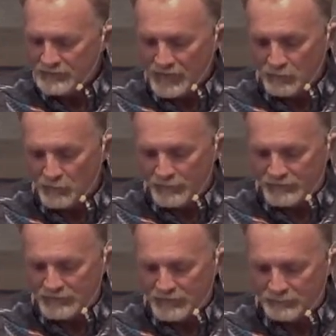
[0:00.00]
They will
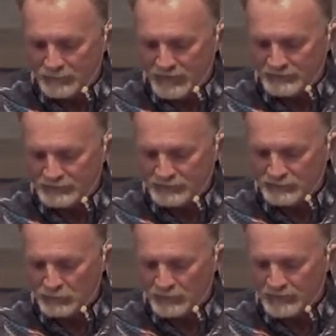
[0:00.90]
become places
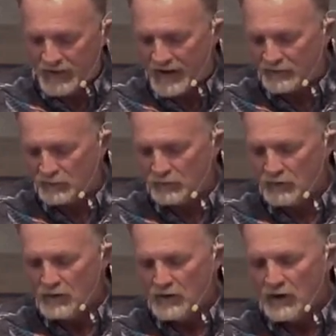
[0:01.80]
where cattle
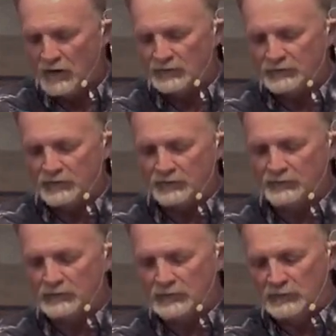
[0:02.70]
are
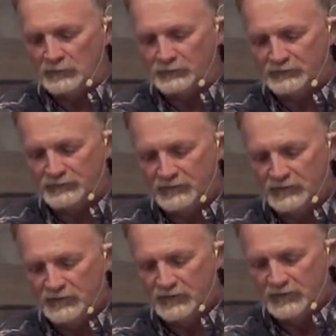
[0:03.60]
turned loose
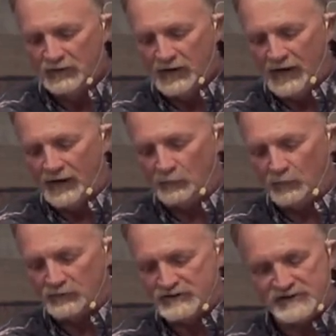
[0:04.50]
and
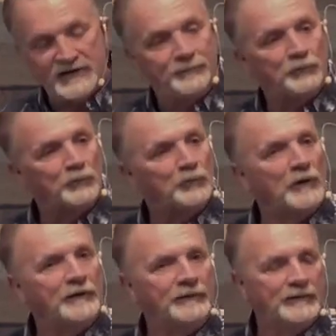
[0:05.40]
where sheep run.